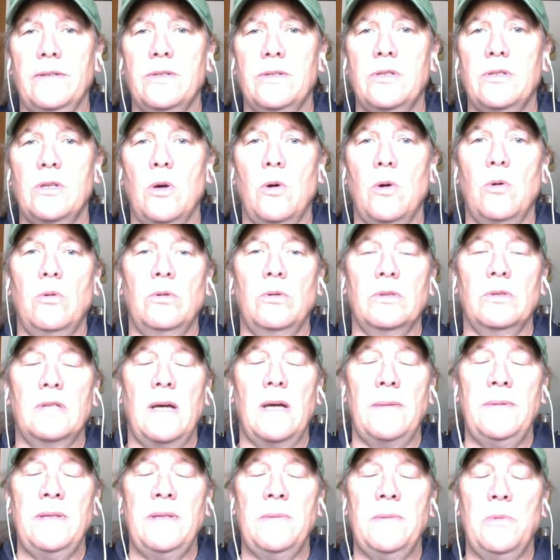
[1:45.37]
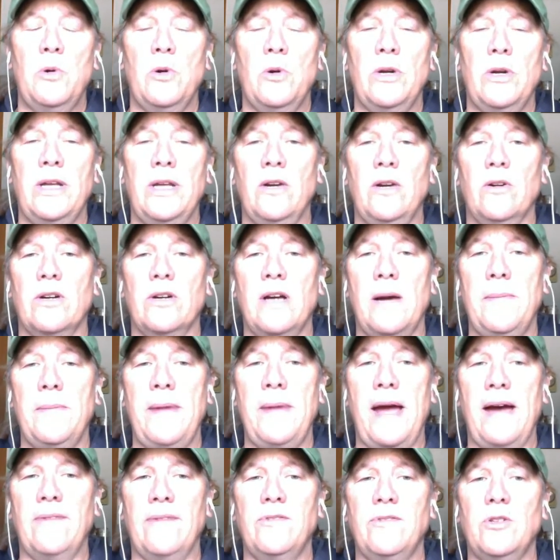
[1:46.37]
So come in the morning or come
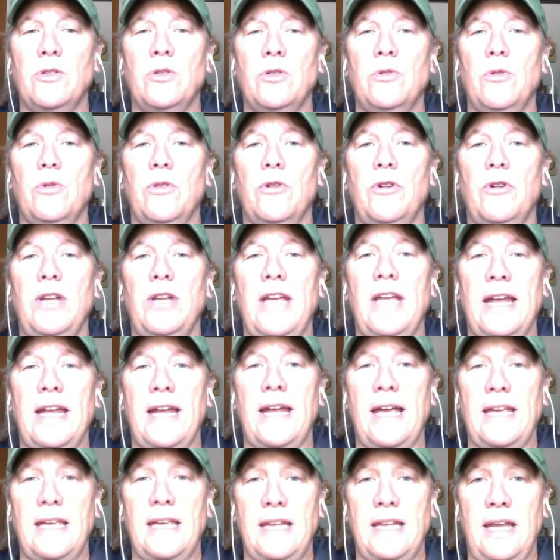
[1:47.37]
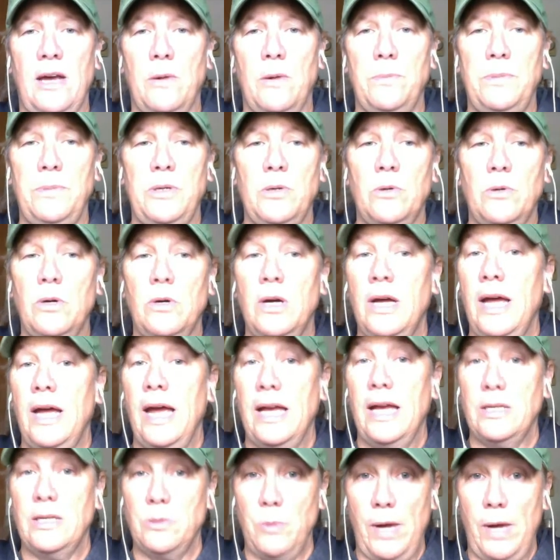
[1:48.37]
after 2:30 and I can help you
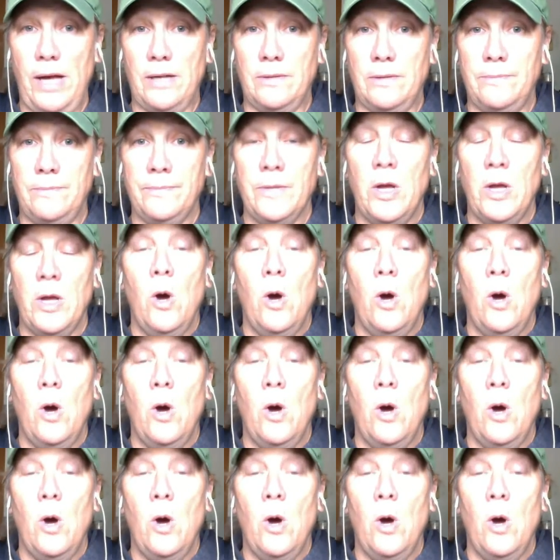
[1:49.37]
as well.